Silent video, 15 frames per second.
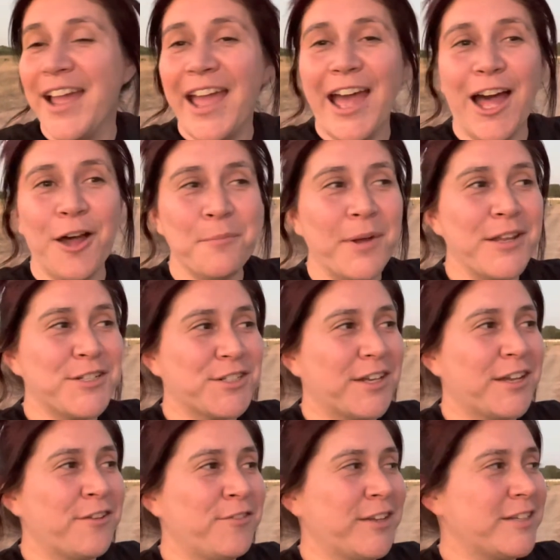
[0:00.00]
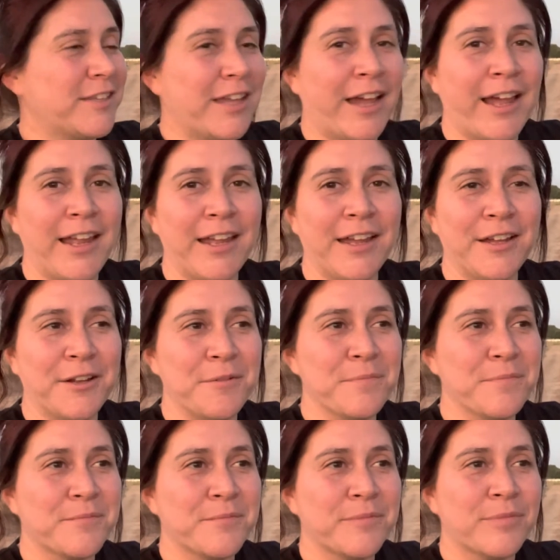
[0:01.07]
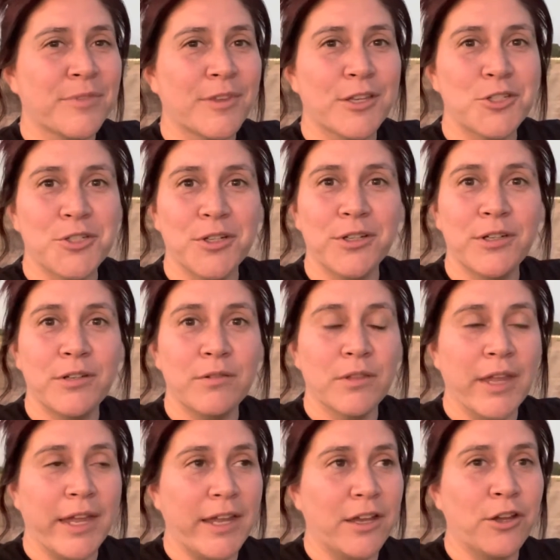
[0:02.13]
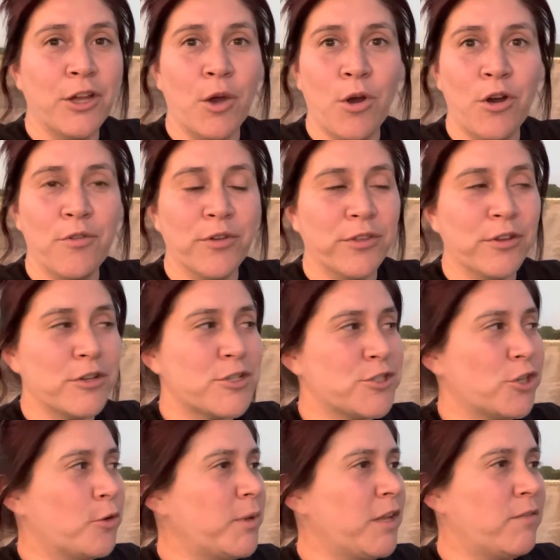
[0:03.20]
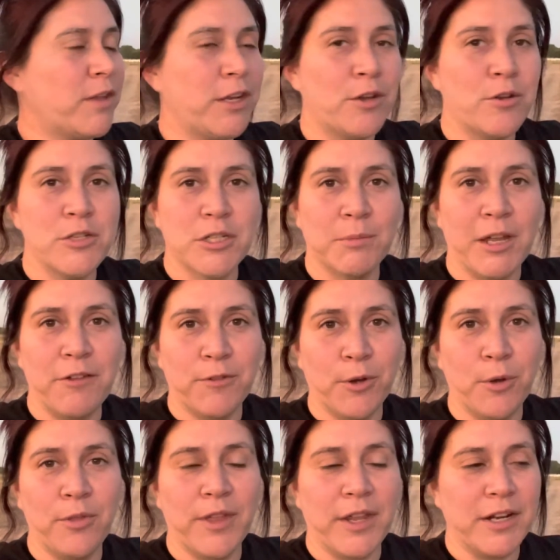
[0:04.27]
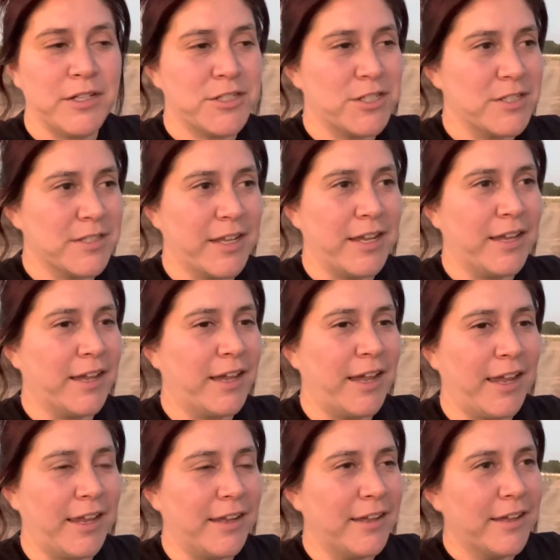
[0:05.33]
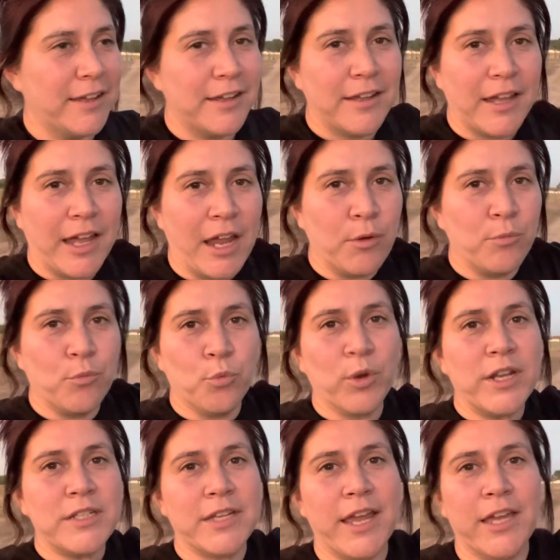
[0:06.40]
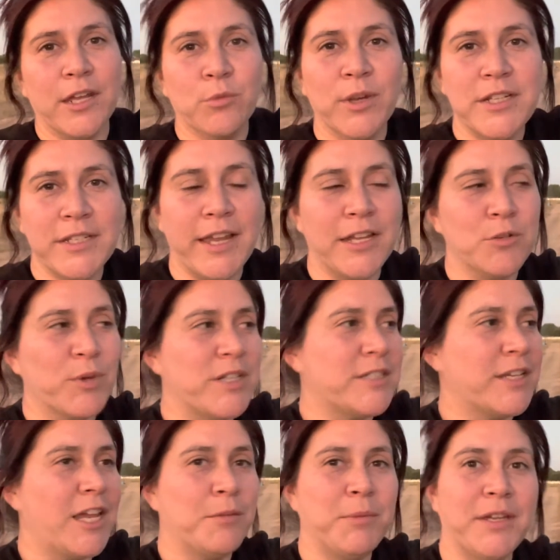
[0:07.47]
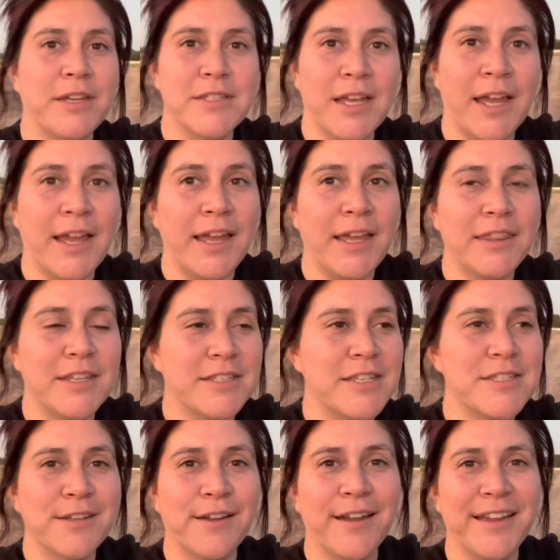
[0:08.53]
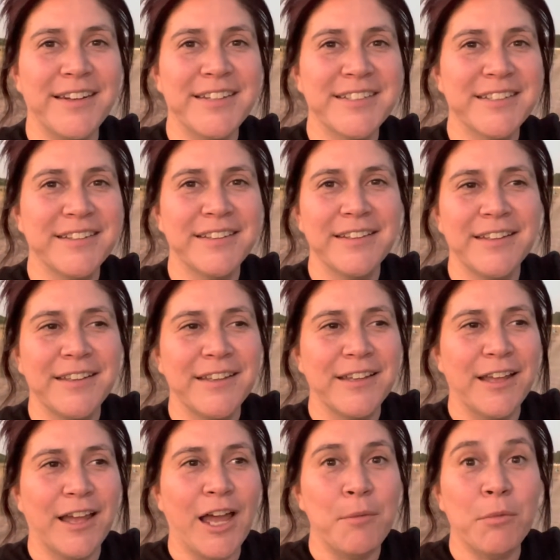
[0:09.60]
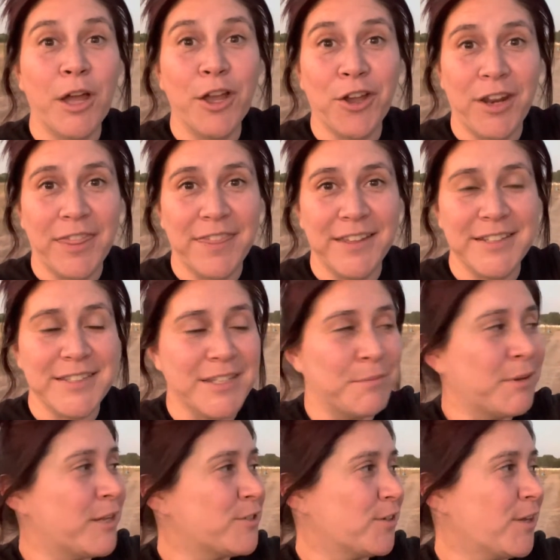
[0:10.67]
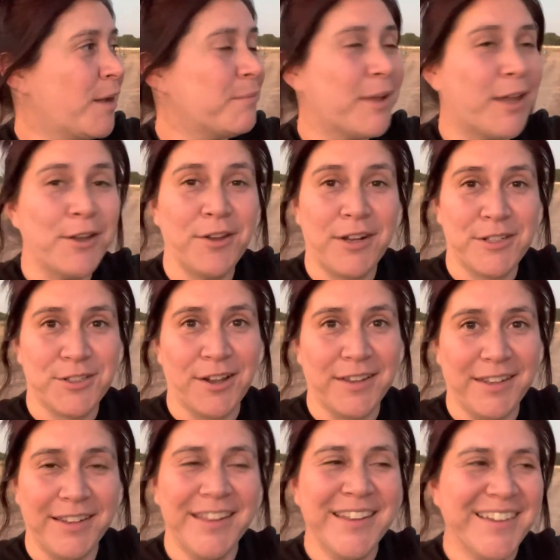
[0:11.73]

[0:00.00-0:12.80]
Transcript: how much of it I um, like go over. There's so many videos on my phone that it's just like I, I retake and retake and retake because I, this is not, I'm not good at this. I'm not, I'm not good at talking.